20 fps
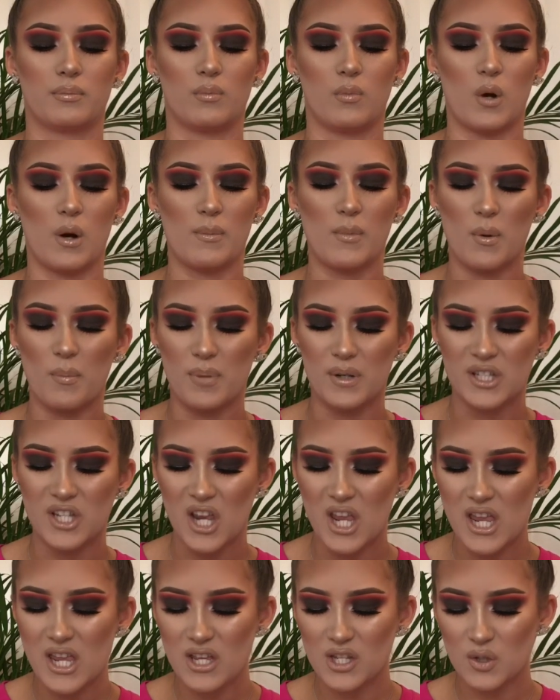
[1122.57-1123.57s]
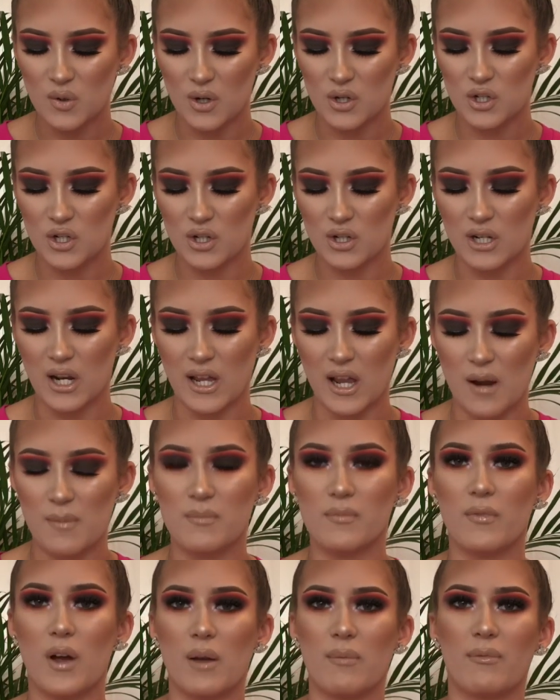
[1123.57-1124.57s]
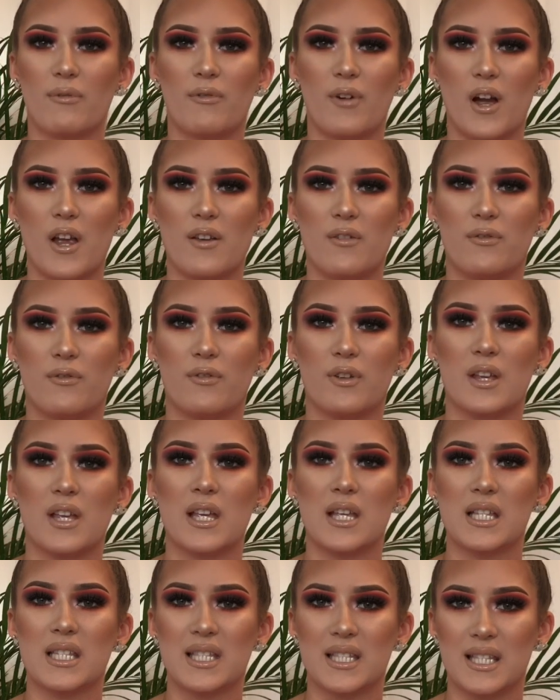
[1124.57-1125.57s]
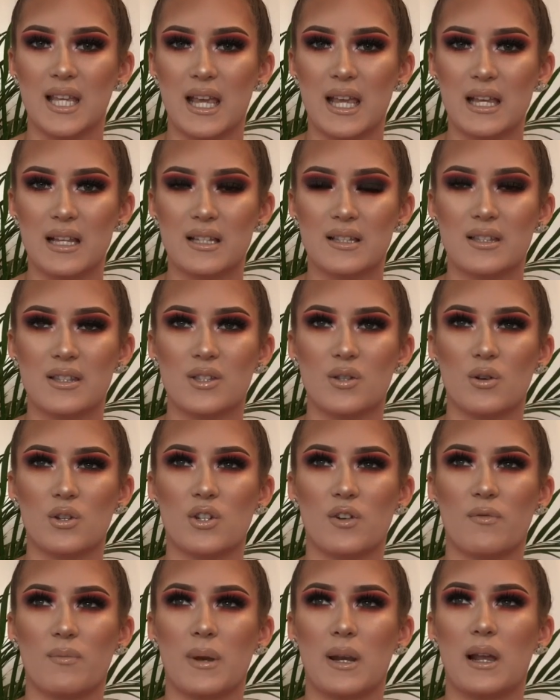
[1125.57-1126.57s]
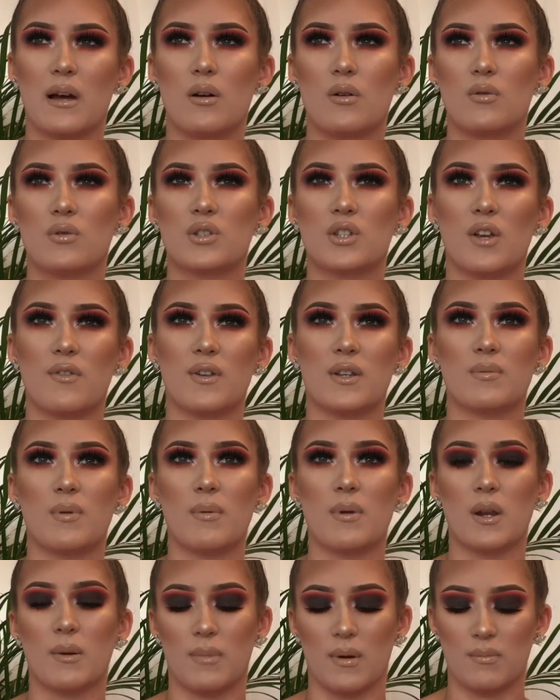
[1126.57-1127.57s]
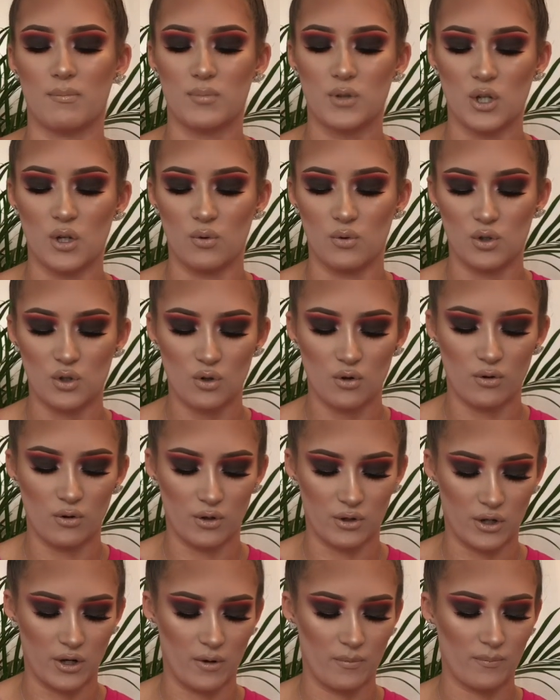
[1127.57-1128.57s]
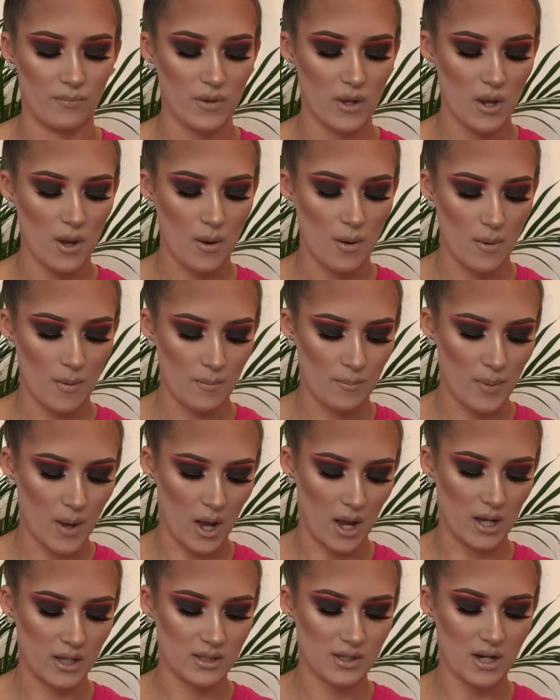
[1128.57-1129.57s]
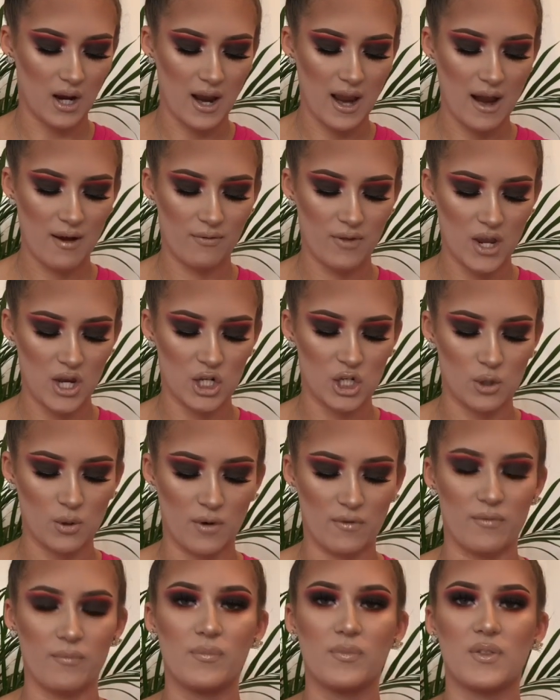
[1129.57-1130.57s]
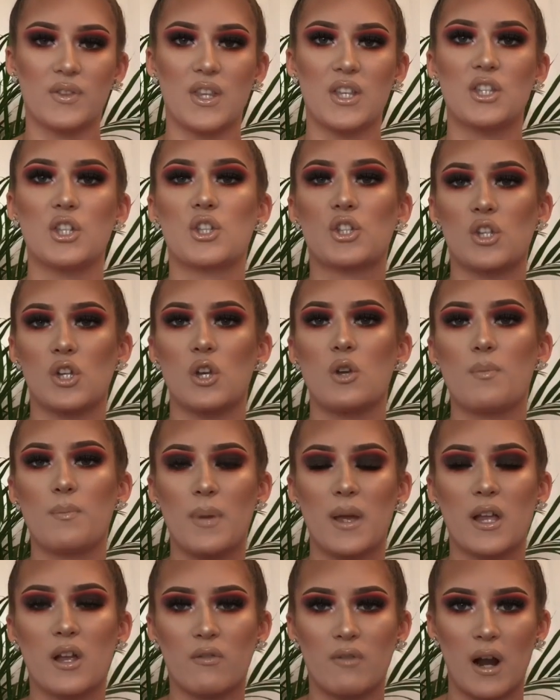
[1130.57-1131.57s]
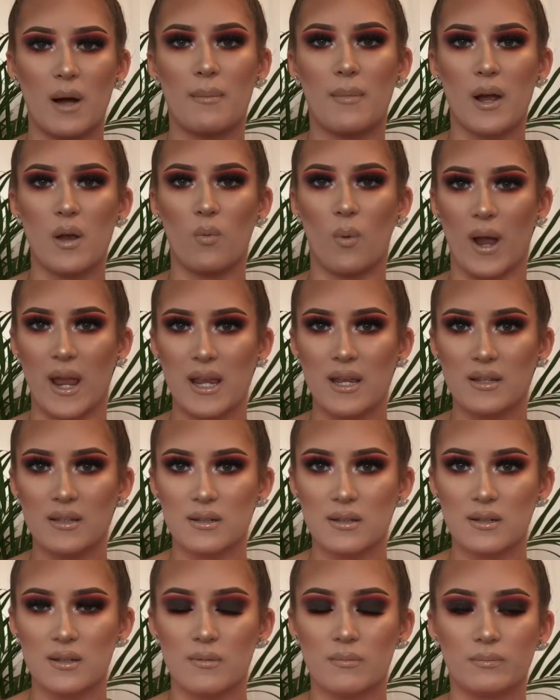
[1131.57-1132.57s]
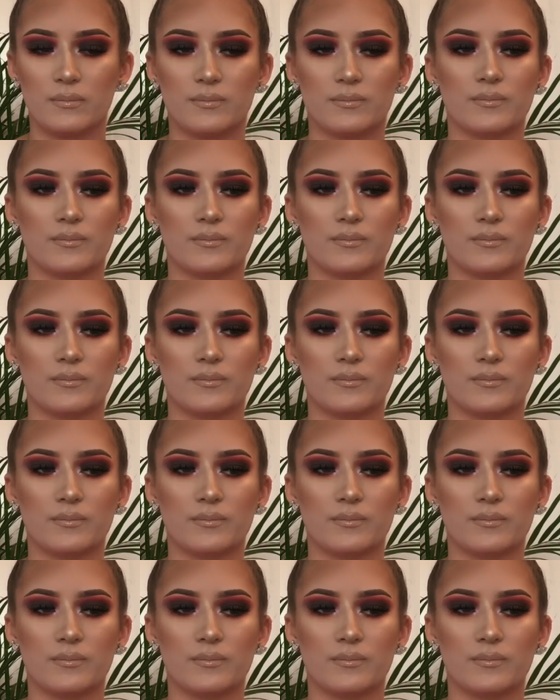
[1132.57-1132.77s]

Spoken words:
not petite. So I should, like, I'm 5'6". So I should have been like, oh, Sophie, it's probably gonna be too short on you. But I have the issue of, this is too big around my waist.